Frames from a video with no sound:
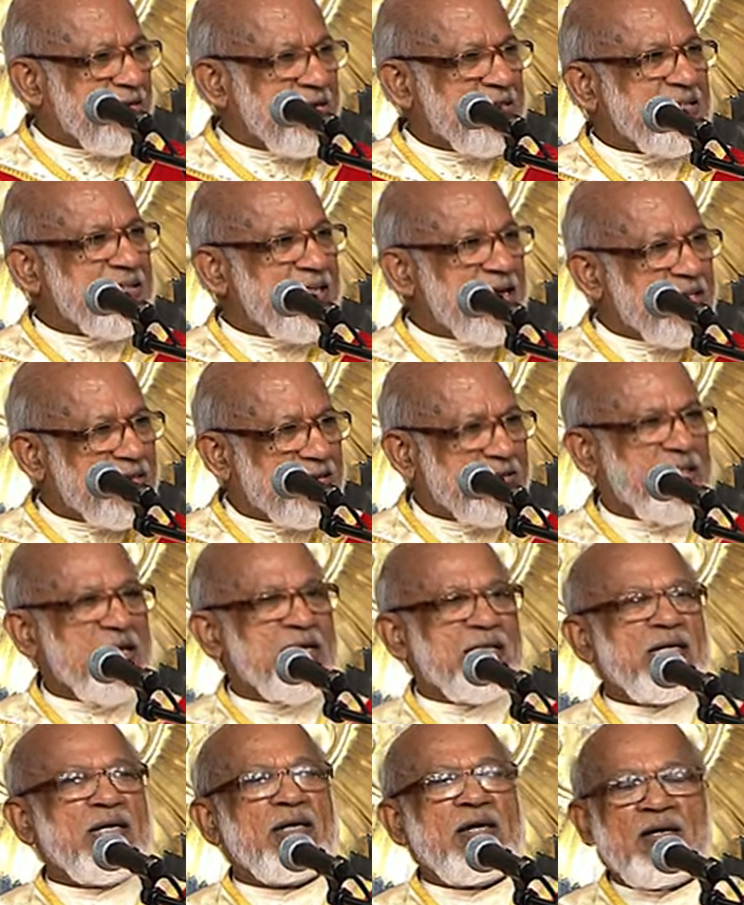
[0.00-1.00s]
retreat
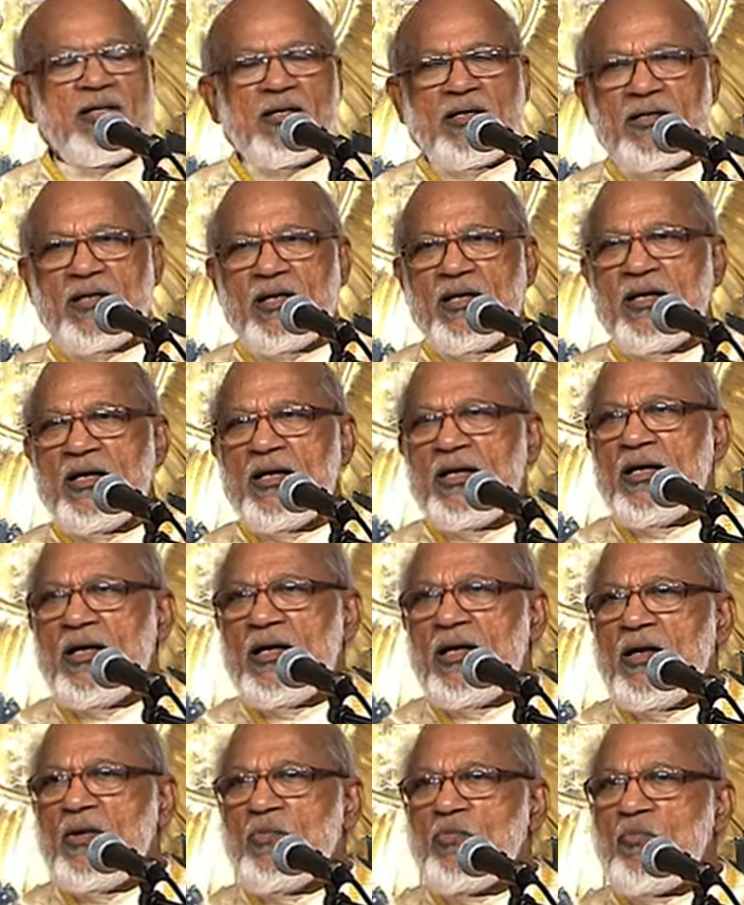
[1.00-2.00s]
center,
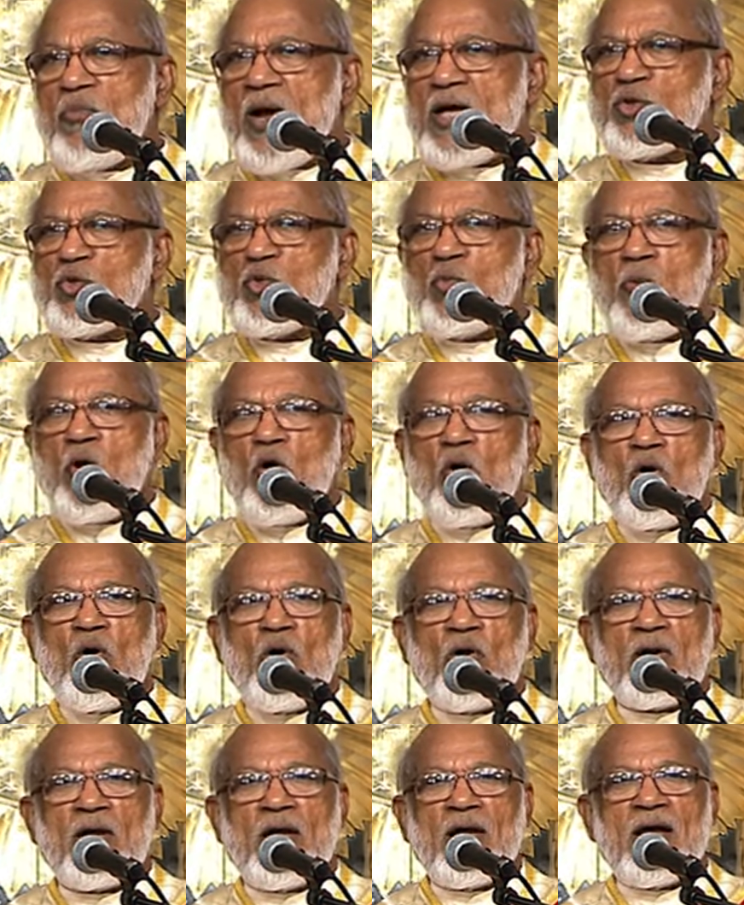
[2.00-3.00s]
much
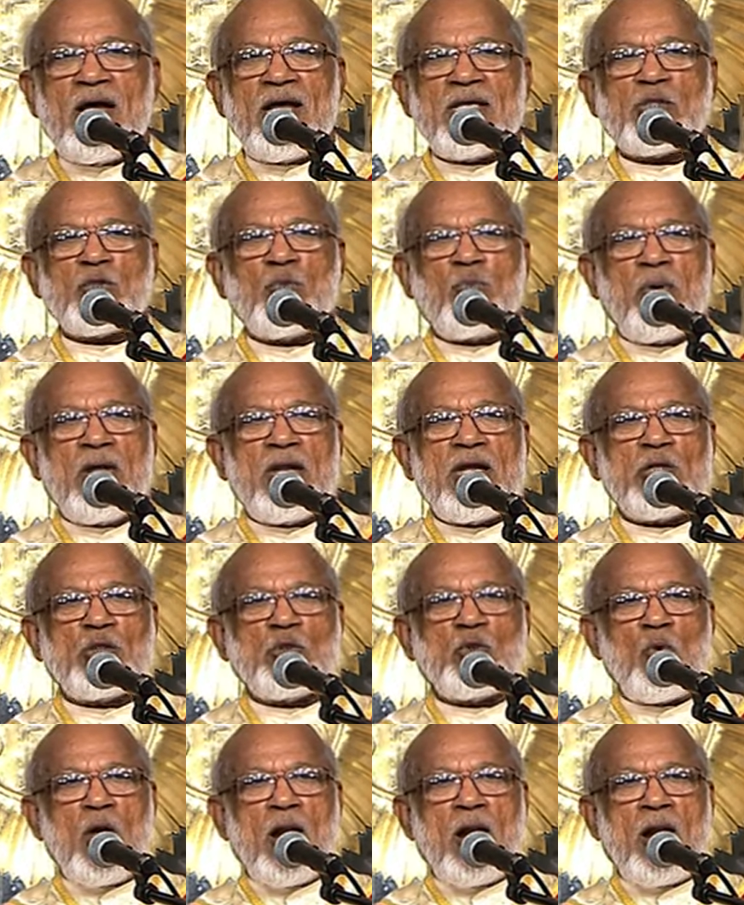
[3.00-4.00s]
more a
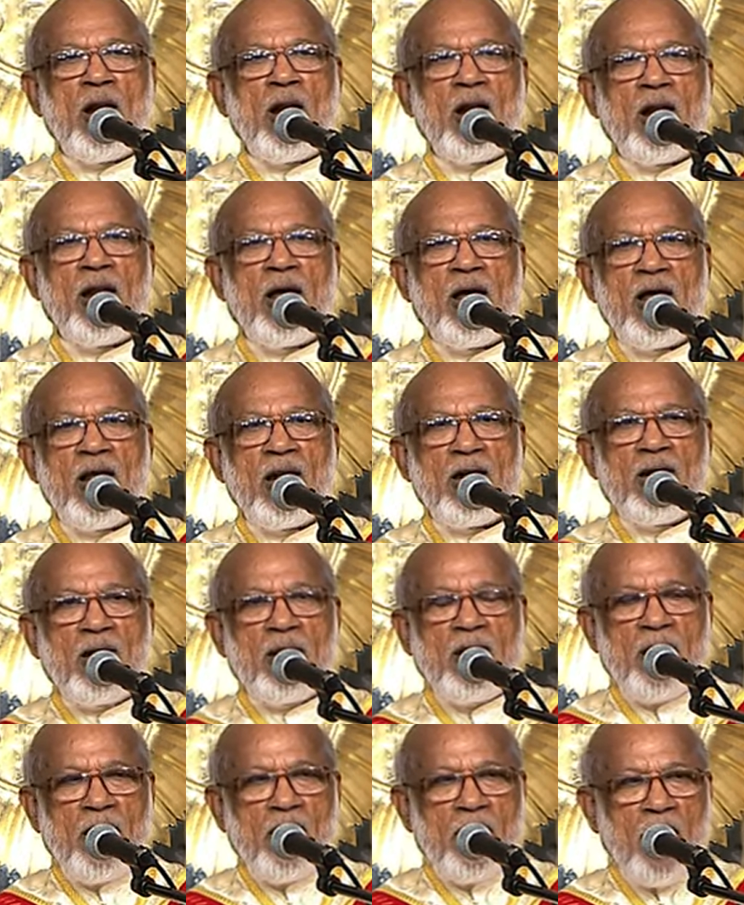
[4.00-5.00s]
spiritual,
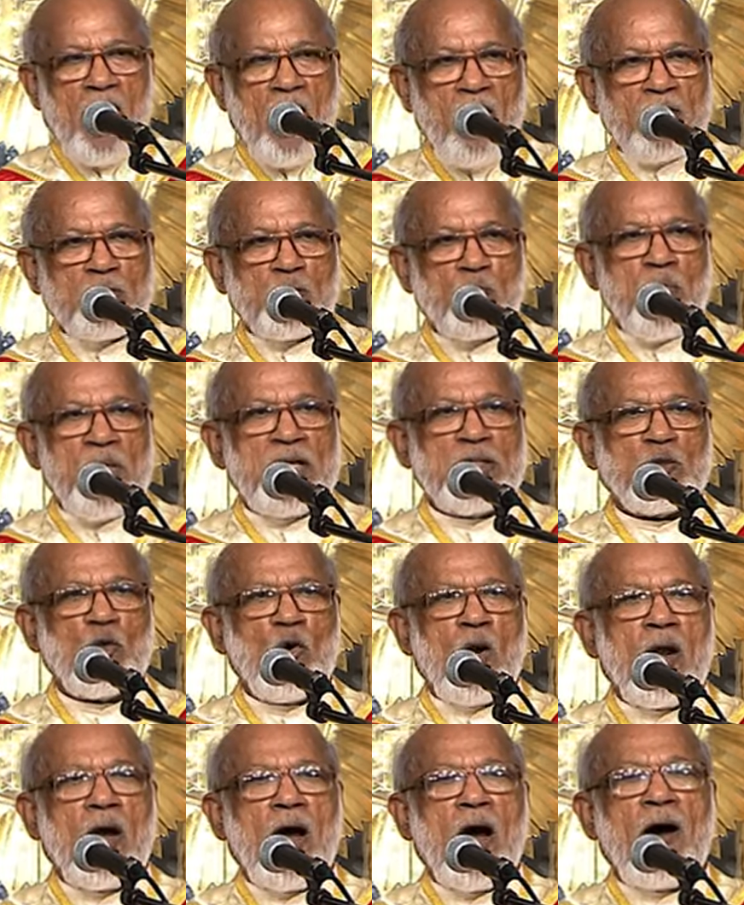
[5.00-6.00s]
a
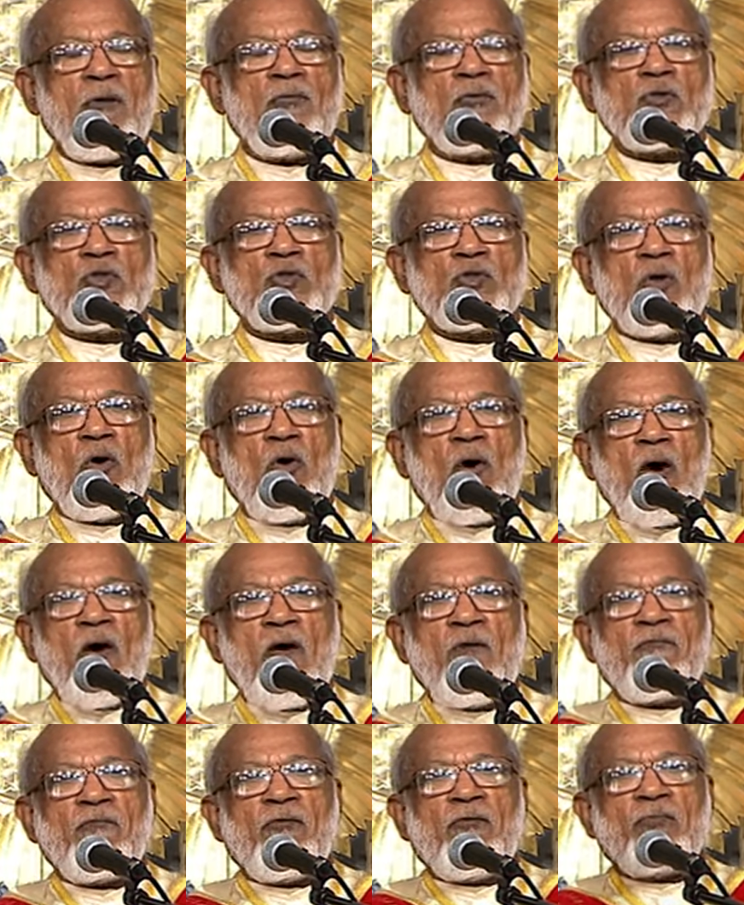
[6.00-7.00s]
spiritual house
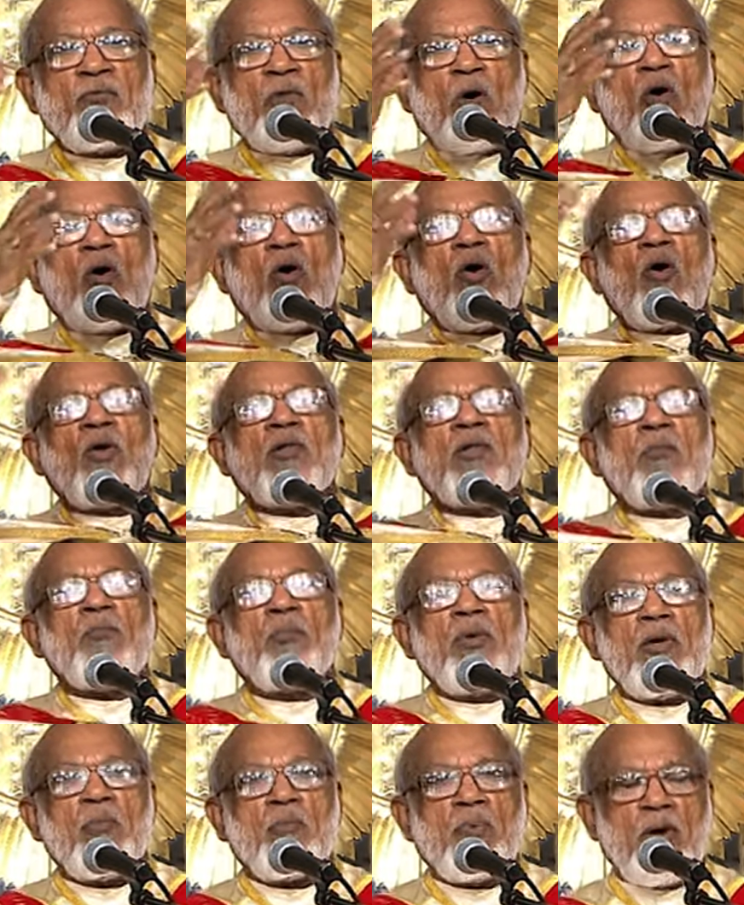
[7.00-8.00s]
of all the
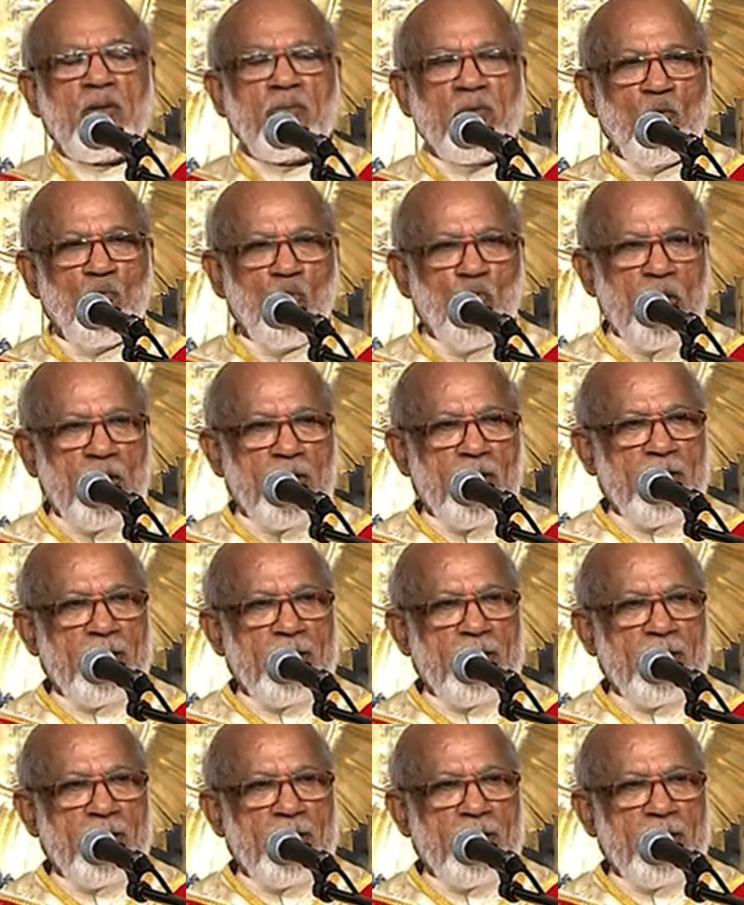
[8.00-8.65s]
people of the world.